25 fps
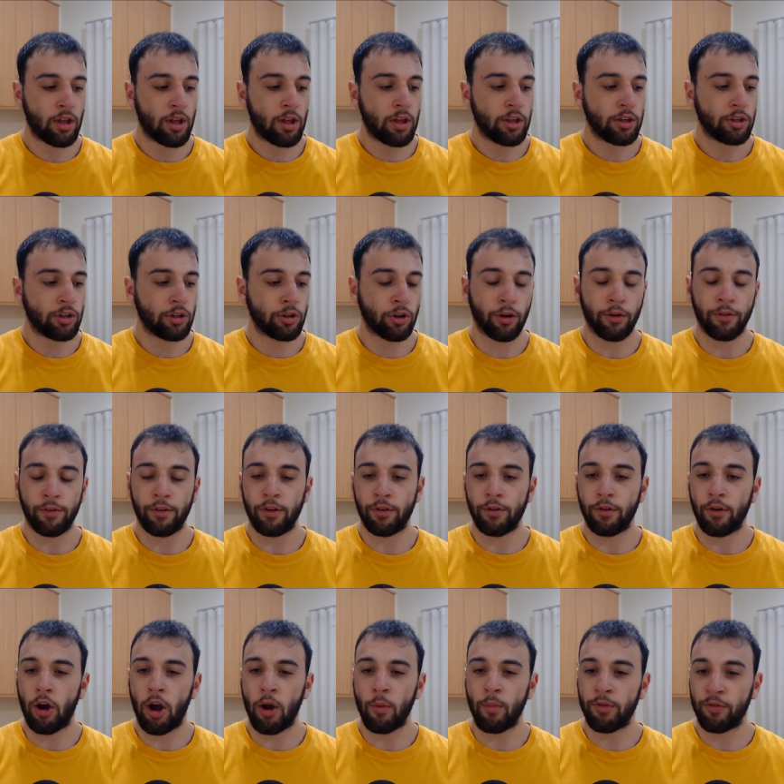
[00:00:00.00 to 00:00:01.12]

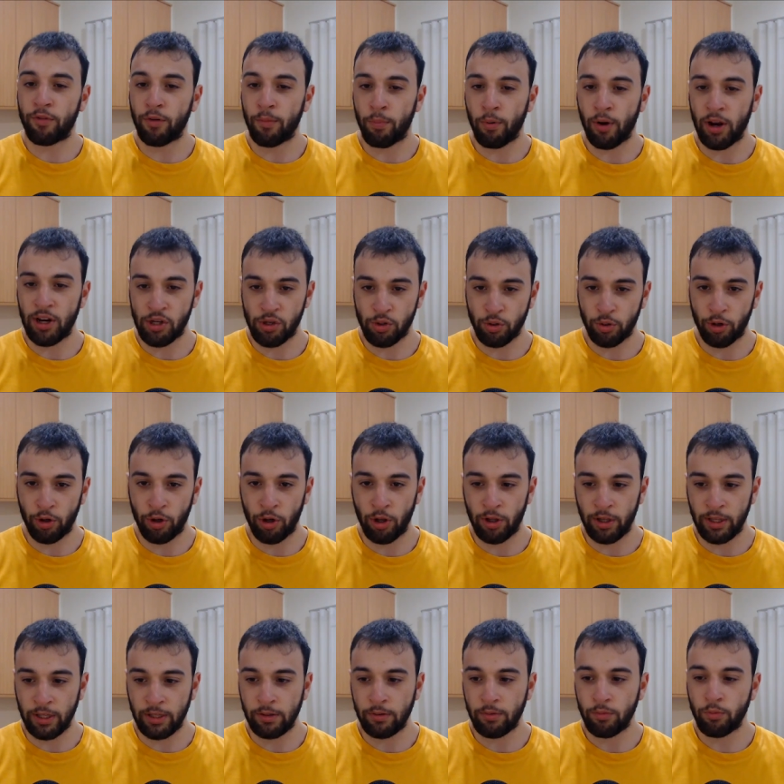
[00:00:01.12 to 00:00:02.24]
I went for Brayshaw
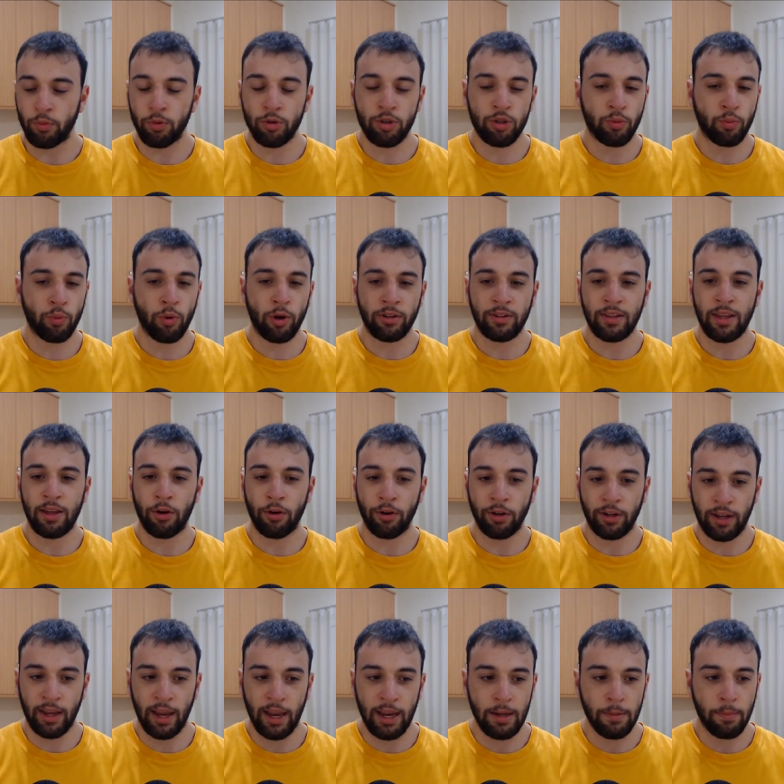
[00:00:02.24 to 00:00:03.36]
early, which worked out
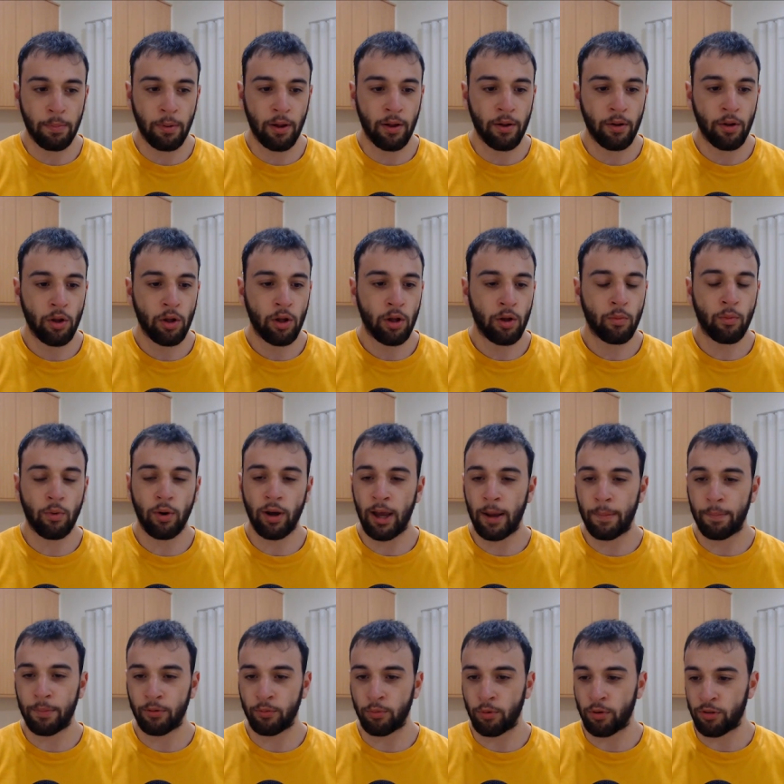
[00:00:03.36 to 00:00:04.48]
okay, but what
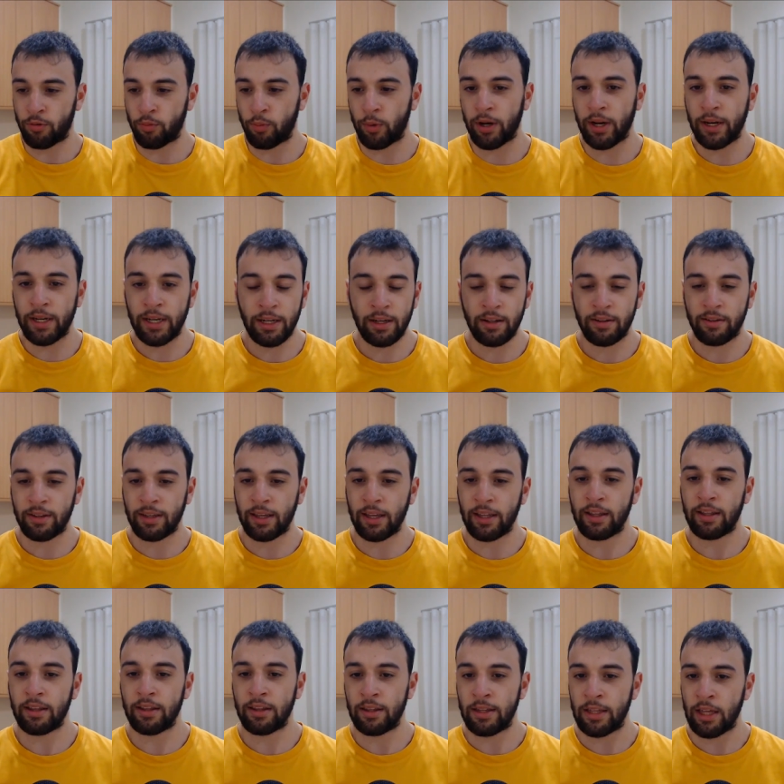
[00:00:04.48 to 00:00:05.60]
happened was when I needed to
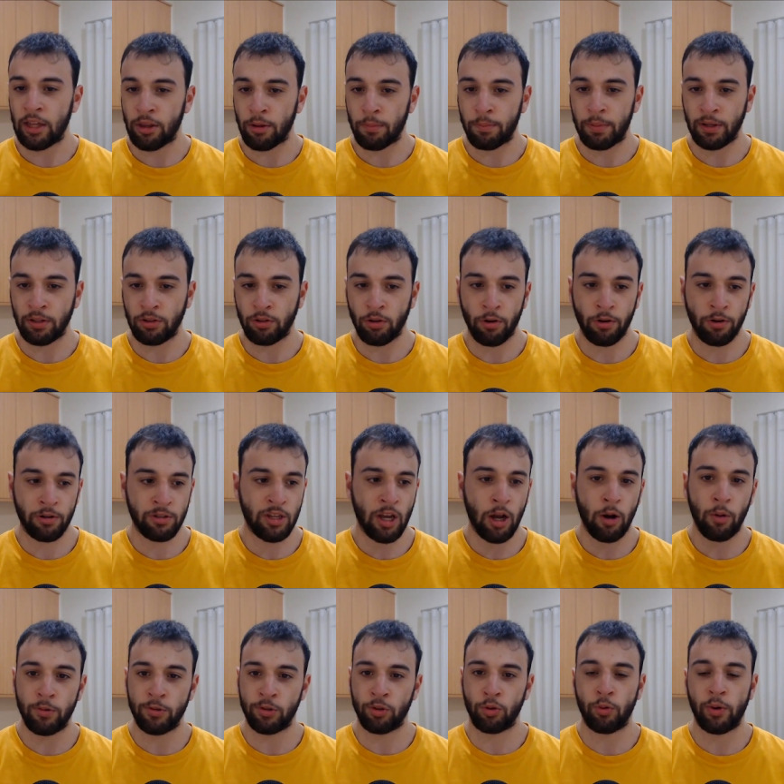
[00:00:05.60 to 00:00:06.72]
get in the other big dogs, I
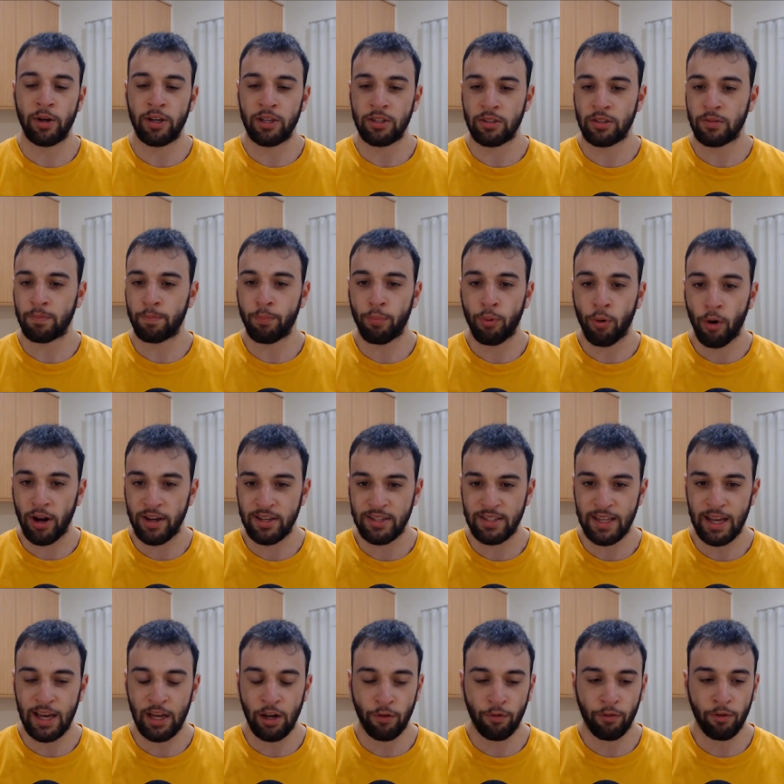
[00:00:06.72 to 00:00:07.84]
was always priced
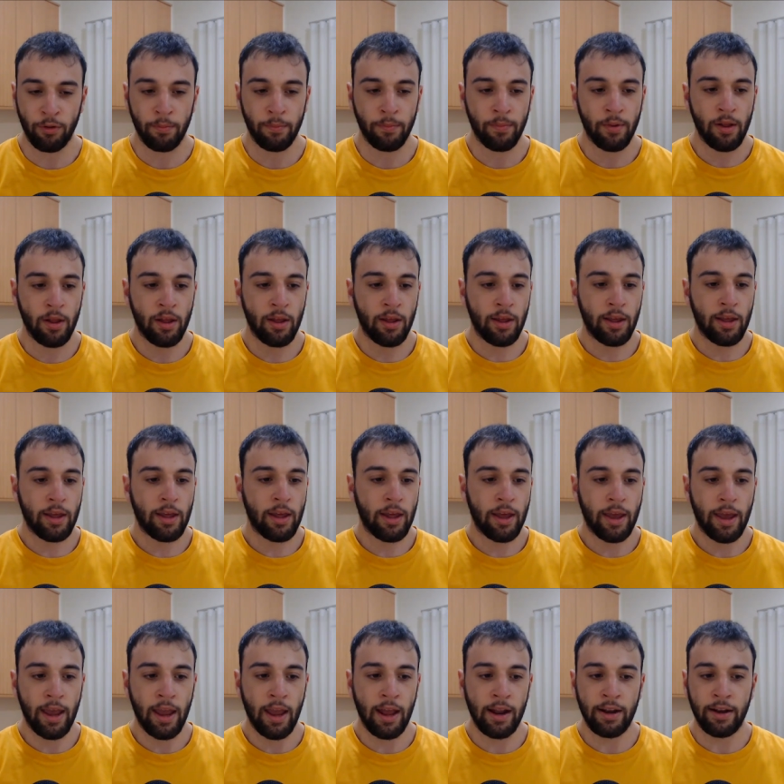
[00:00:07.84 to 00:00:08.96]
out of them,
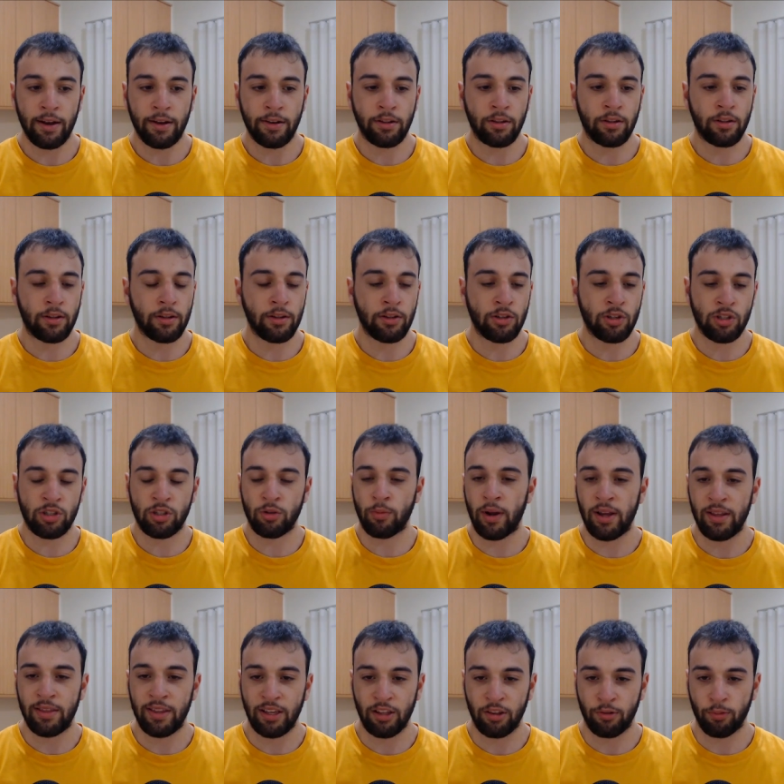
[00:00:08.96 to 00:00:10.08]
and just the way
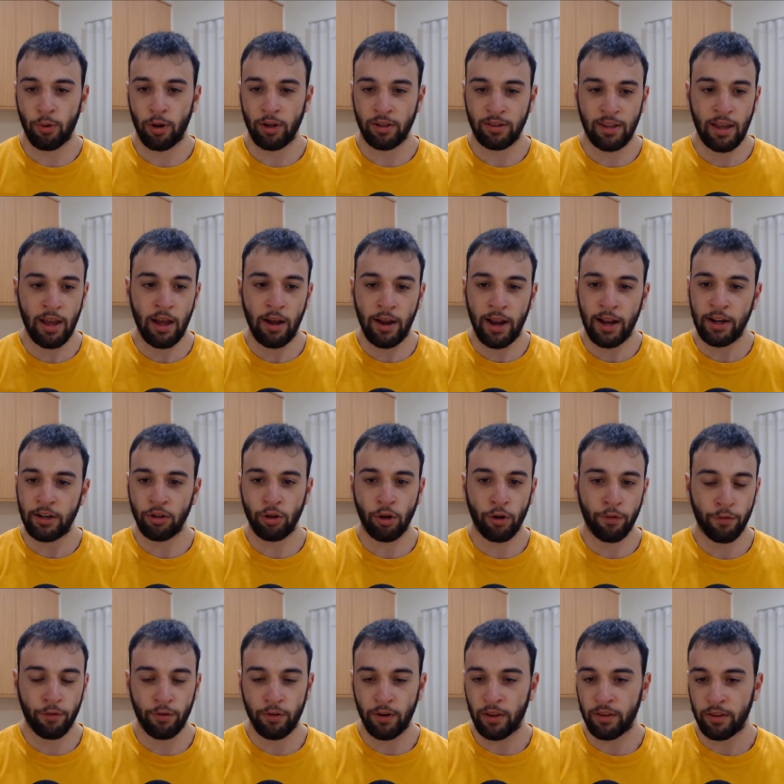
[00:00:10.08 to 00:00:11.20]
things worked out, I had to go
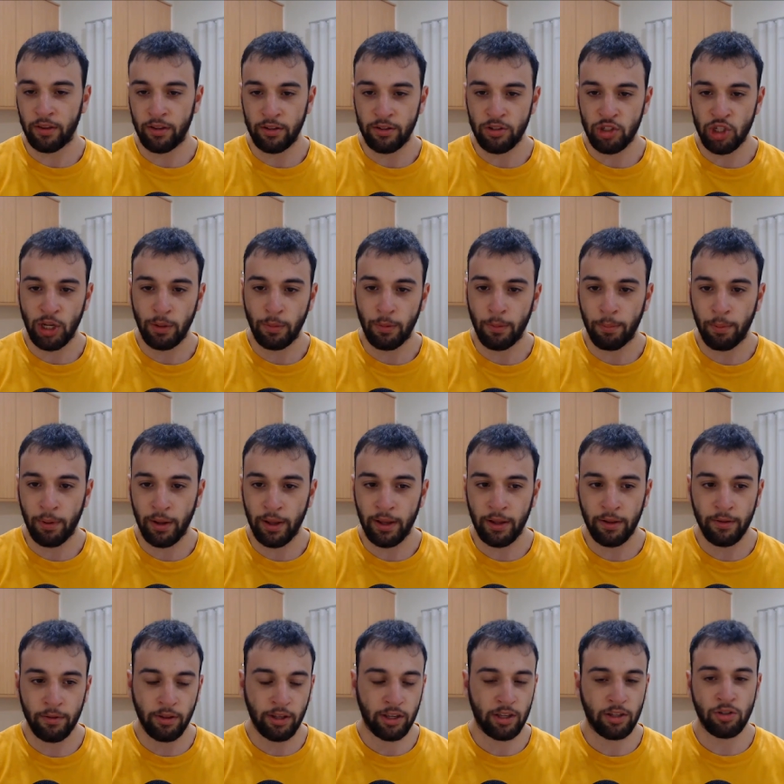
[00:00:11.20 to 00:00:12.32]
for another cheaper player,
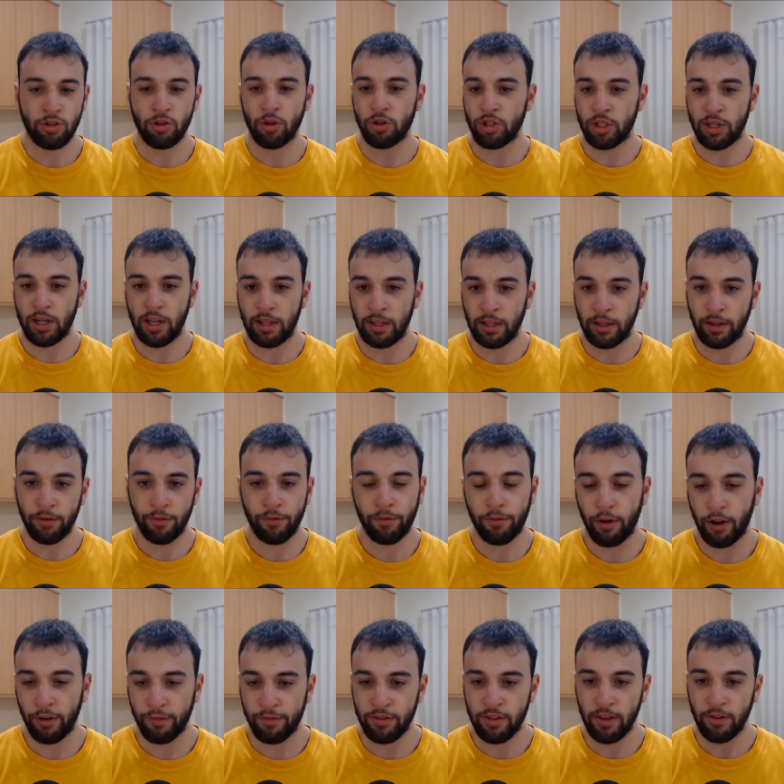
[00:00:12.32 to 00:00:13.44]
like a Josh Kelly at
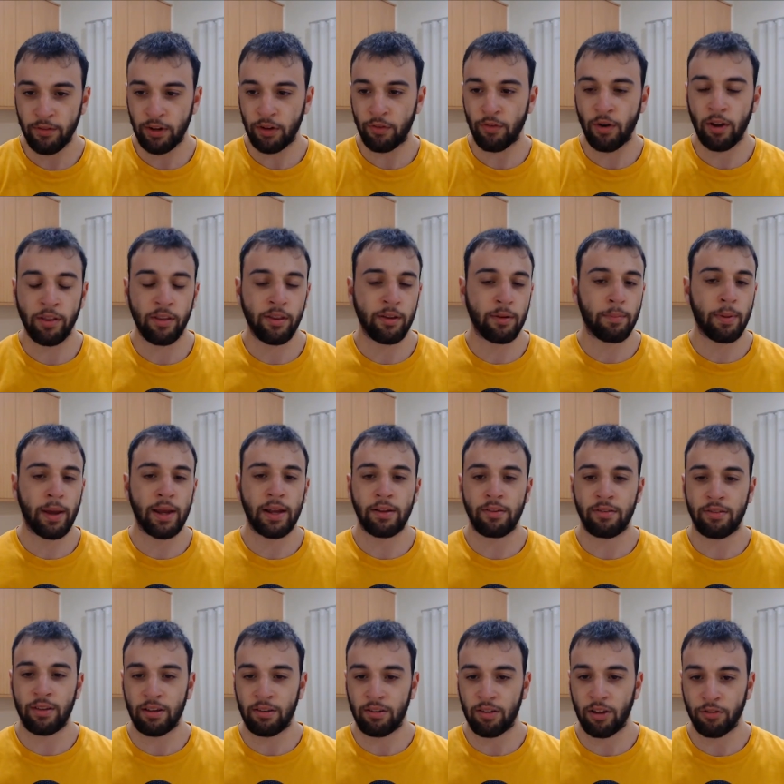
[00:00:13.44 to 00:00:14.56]
570, rather than pay
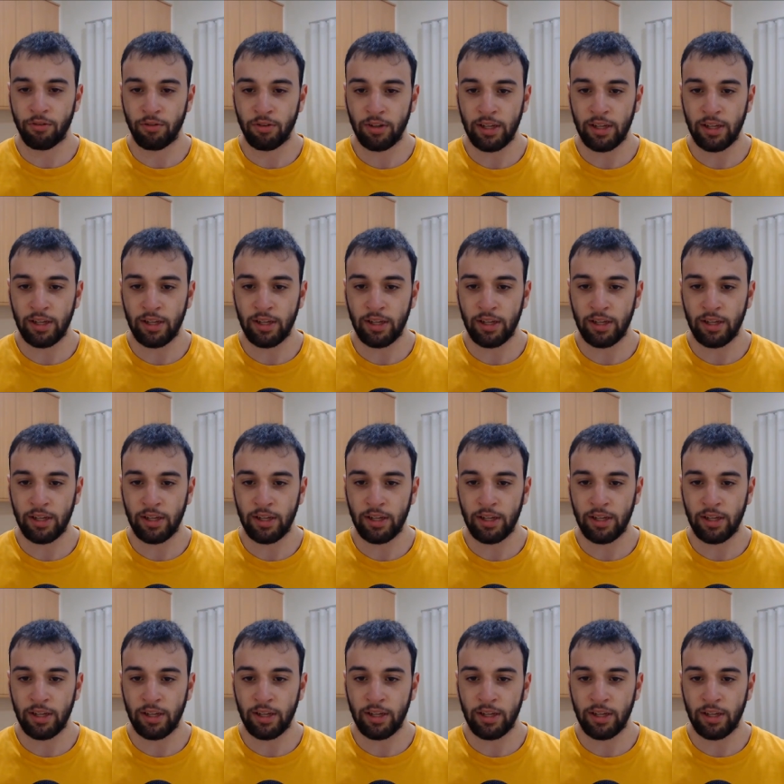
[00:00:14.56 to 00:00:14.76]
600